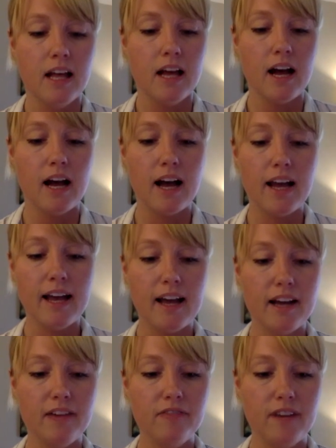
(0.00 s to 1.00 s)
I
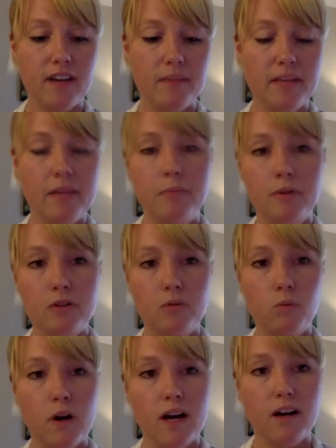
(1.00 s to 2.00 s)
have that book,
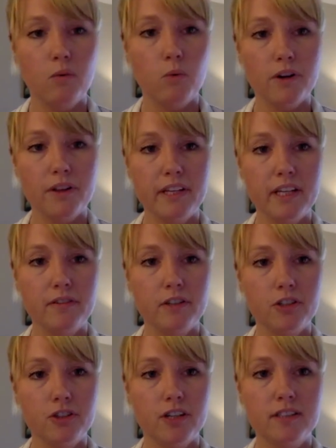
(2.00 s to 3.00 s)
Worthy of Her
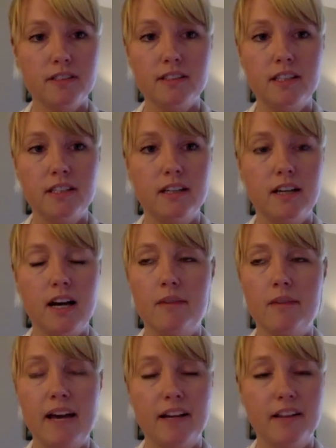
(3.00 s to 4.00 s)
Trust,
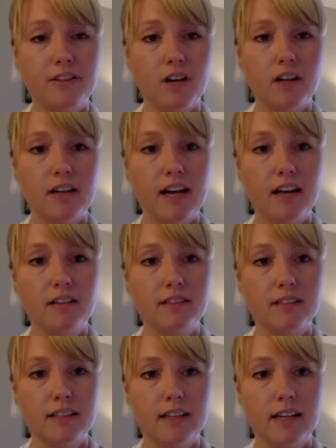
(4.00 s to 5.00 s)
Out of the Doghouse,
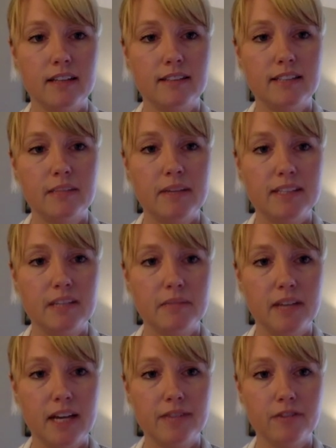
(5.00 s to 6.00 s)
a step-by-step
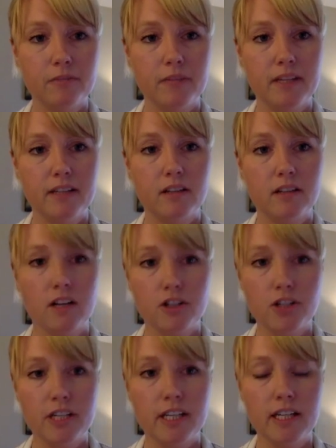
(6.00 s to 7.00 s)
guide for men caught
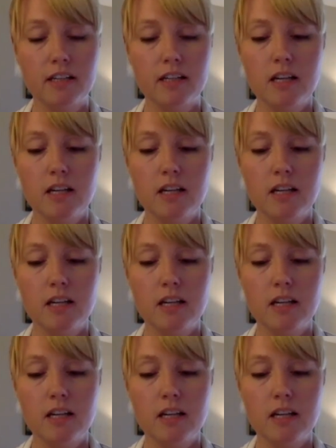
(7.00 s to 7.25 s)
cheating.